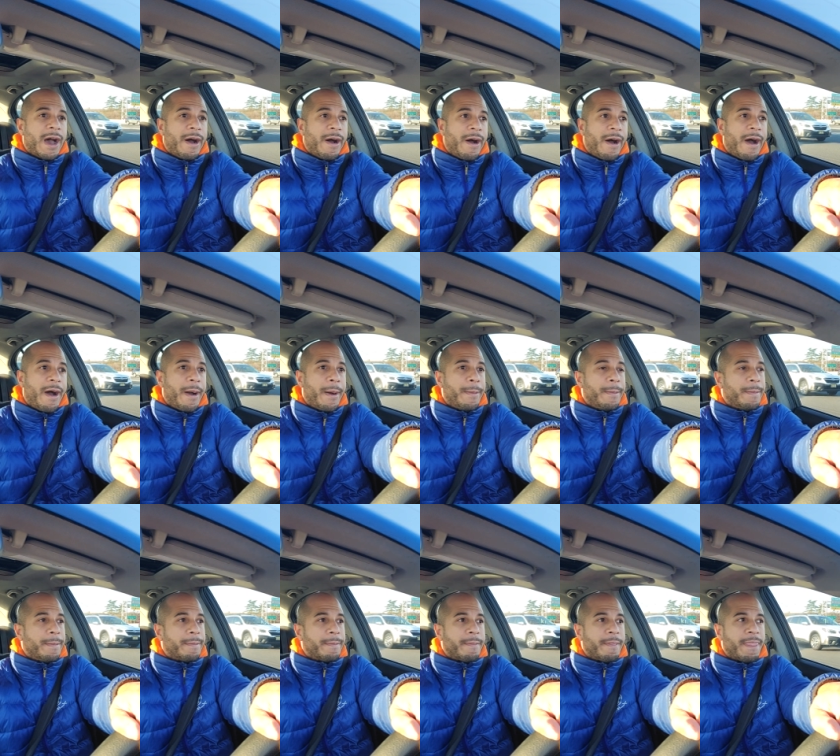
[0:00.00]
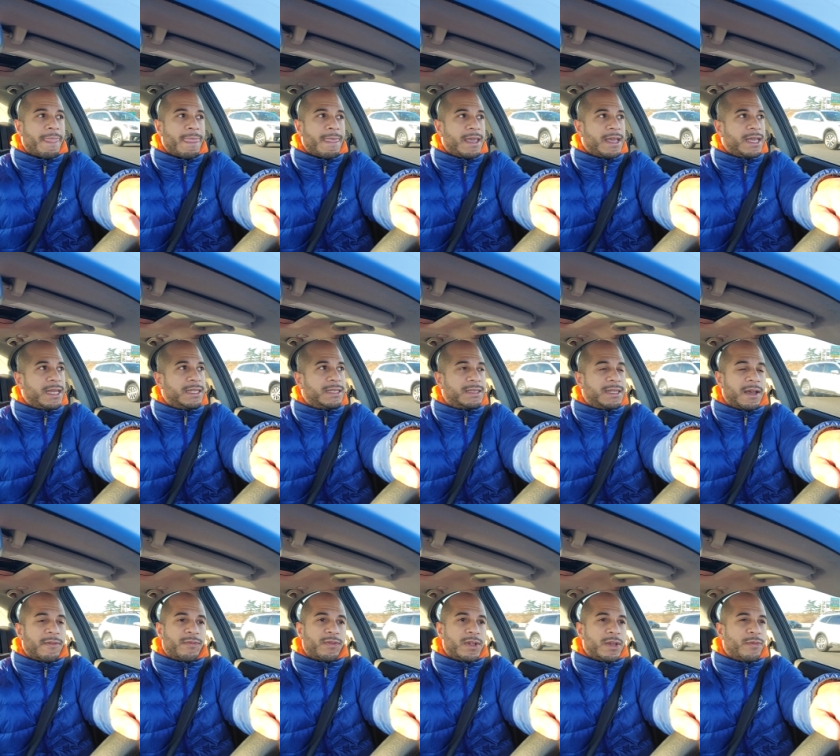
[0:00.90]
Um, it's
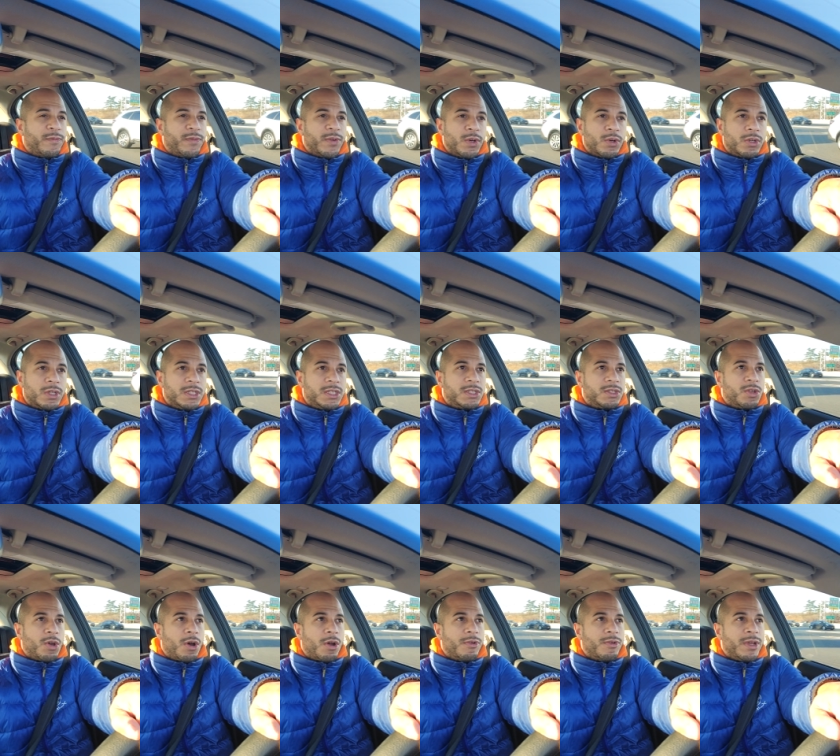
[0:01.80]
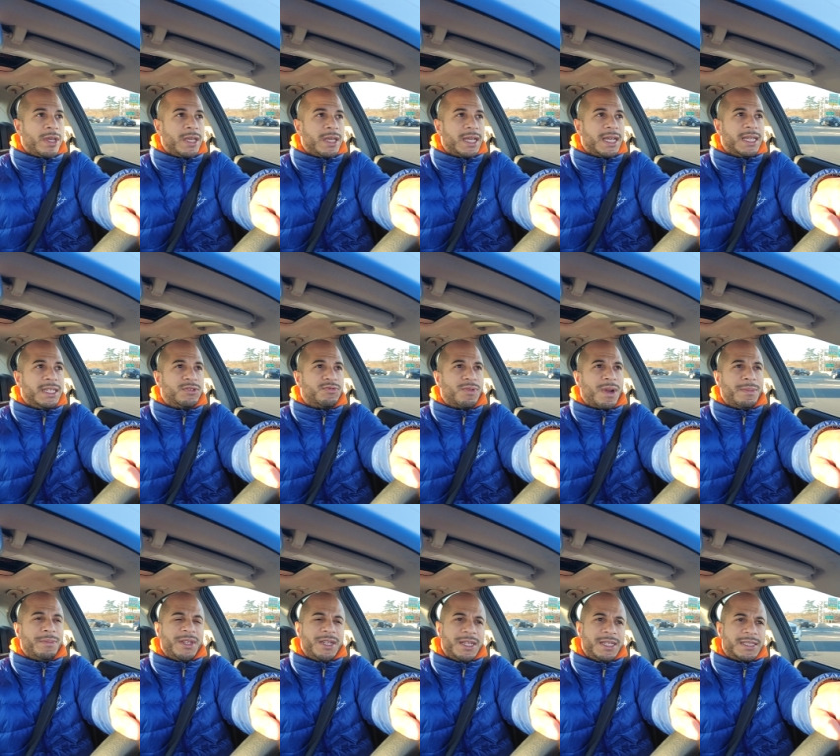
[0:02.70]
definitely a feel good story. It's
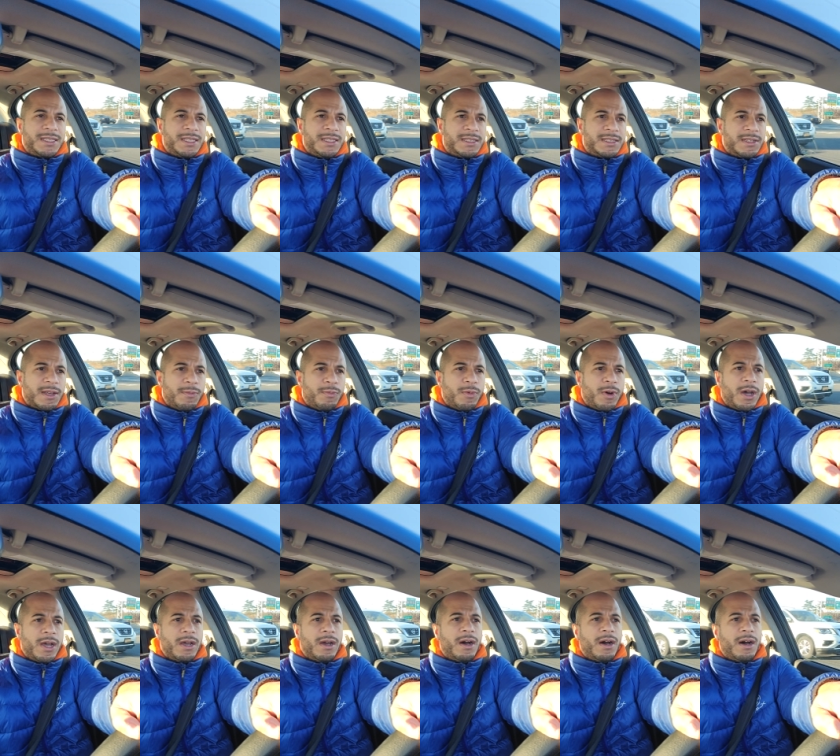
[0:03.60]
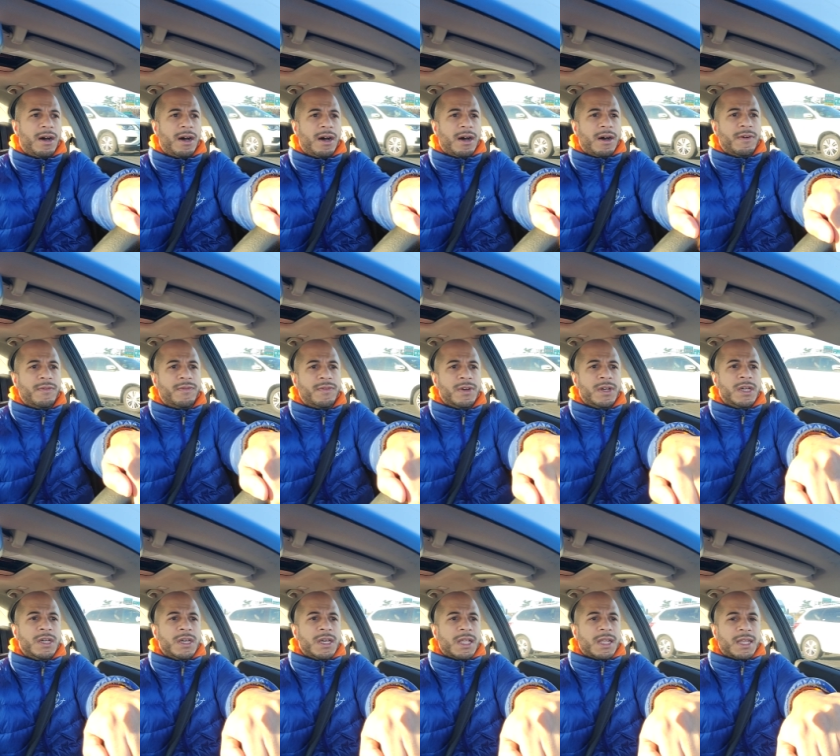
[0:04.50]
reminiscent somewhat of
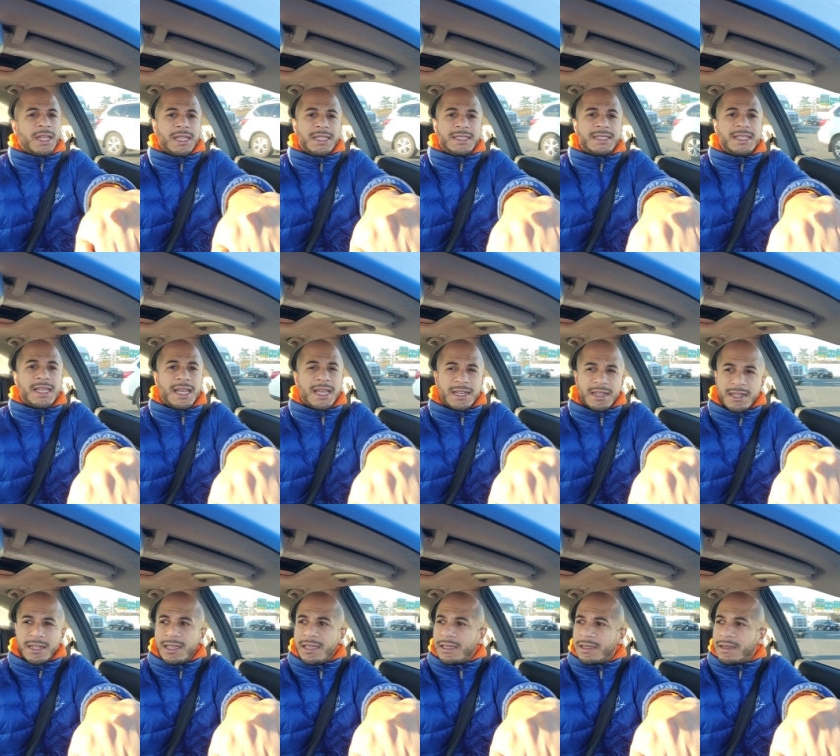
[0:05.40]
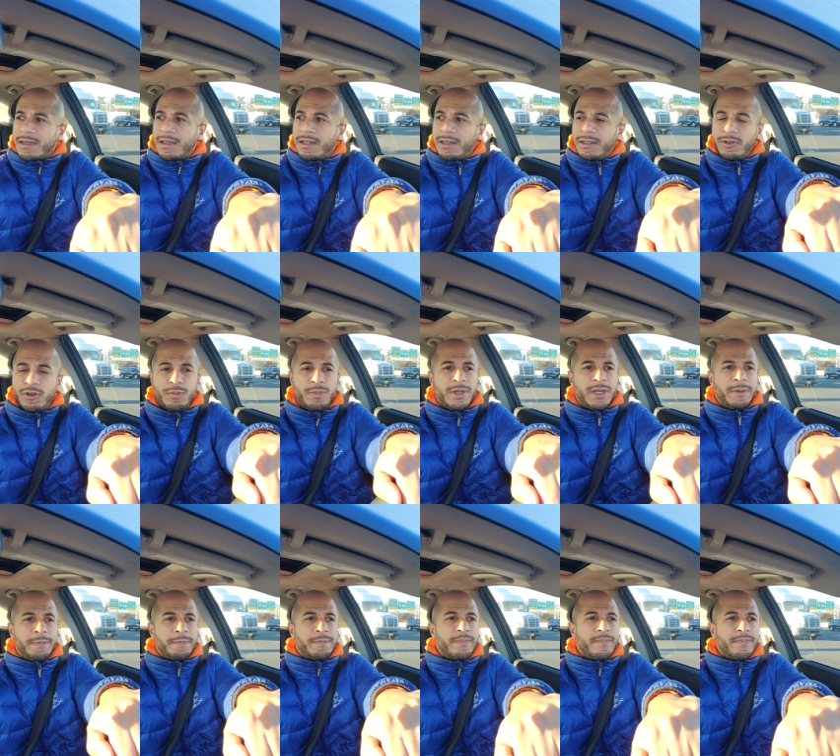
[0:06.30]
Linsanity a little bit,